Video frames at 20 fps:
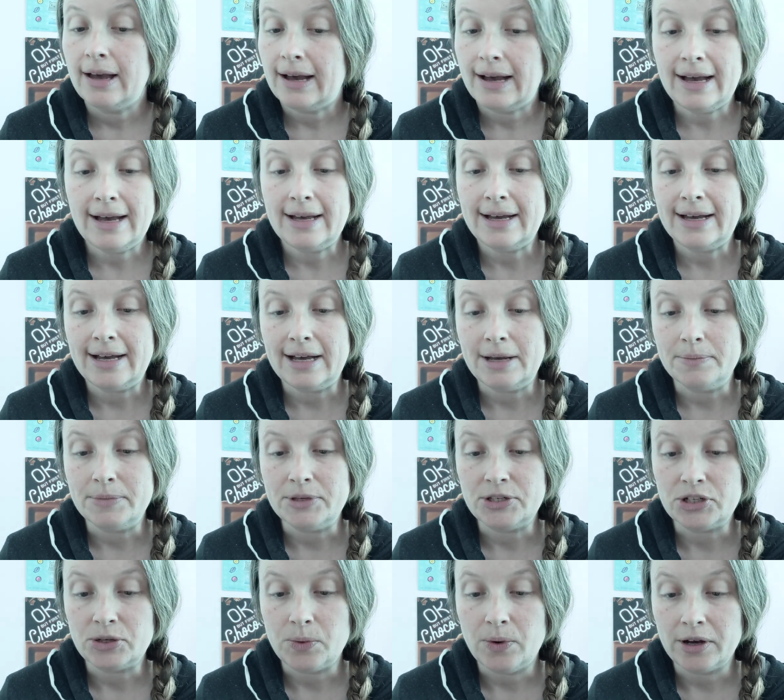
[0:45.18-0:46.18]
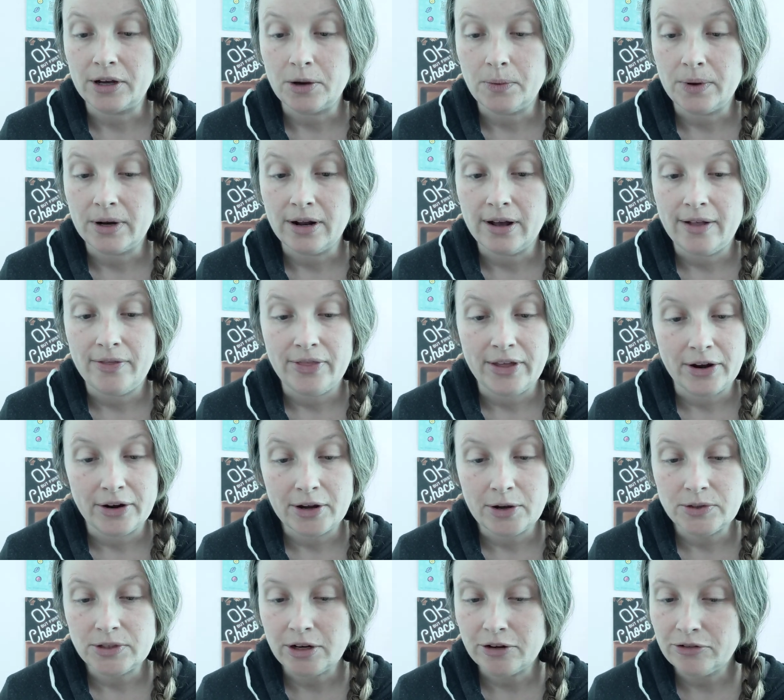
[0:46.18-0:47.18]
Aha, Mr. Wonka went on. There
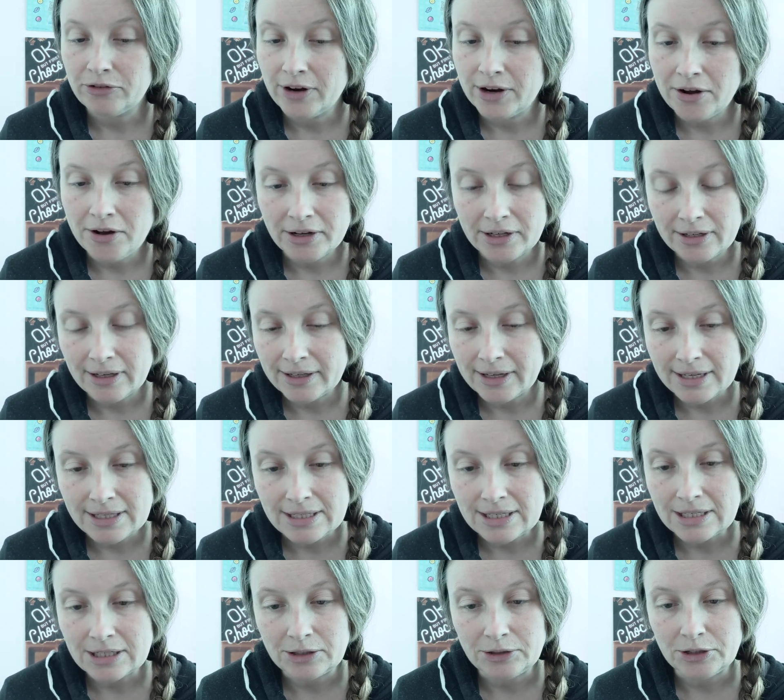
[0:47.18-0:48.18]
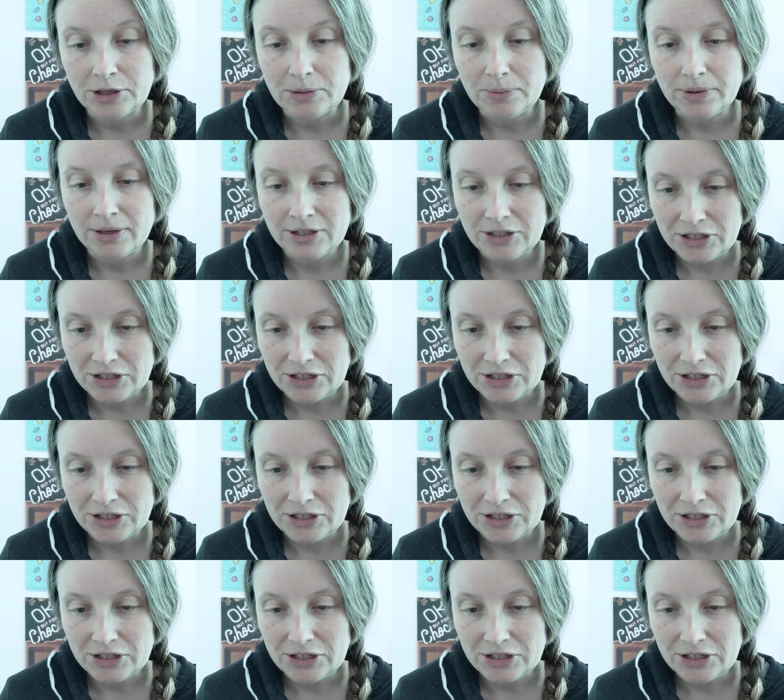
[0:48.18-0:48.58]
goes our friend Augustus Gloop.